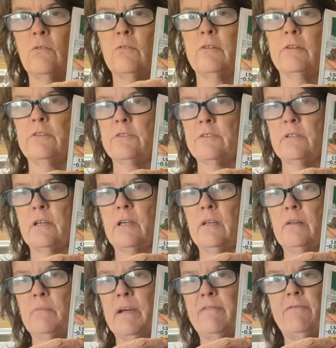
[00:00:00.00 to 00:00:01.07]
quarters
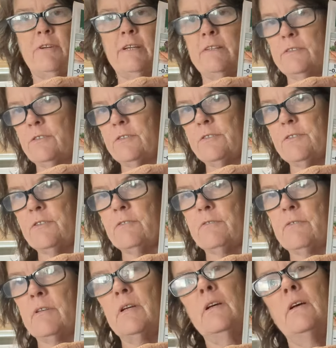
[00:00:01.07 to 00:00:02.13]
in my freezer,
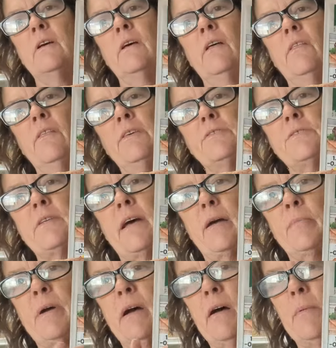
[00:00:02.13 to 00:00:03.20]
so this
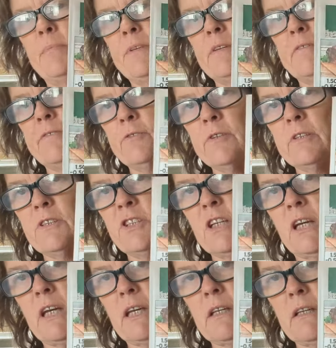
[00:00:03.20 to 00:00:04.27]
time I opted for the
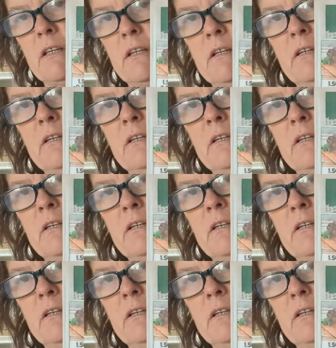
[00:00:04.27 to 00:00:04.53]
chicken.